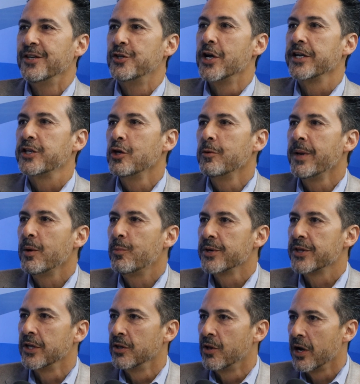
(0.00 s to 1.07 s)
Jake, you meet
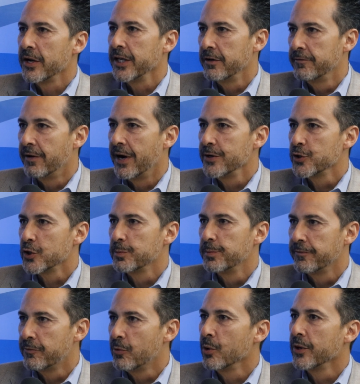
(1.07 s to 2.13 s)
with a lot of the advisors
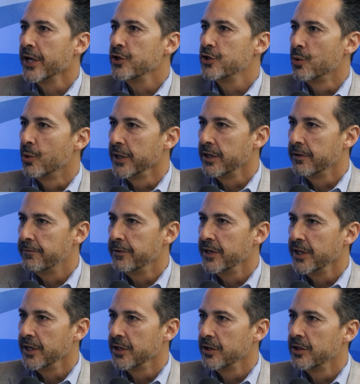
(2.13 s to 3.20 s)
before they join
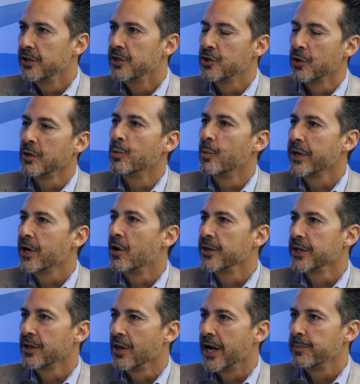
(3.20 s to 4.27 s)
Avidian during what we call
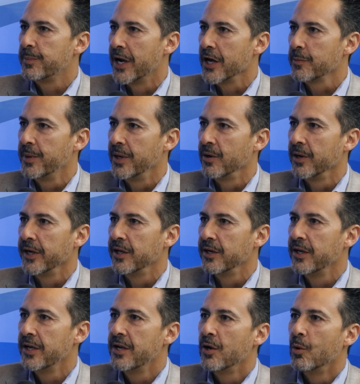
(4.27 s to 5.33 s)
the glide path period.
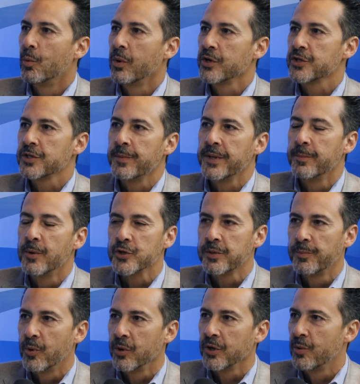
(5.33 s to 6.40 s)
What are some of the most
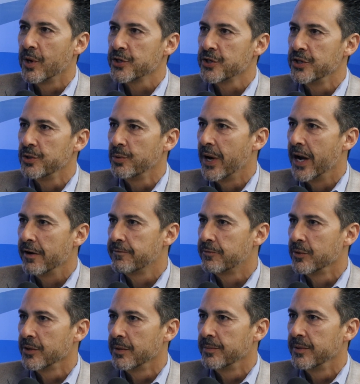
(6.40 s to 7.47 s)
important questions you have
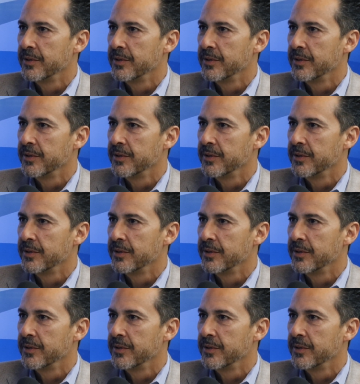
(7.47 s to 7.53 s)
for them?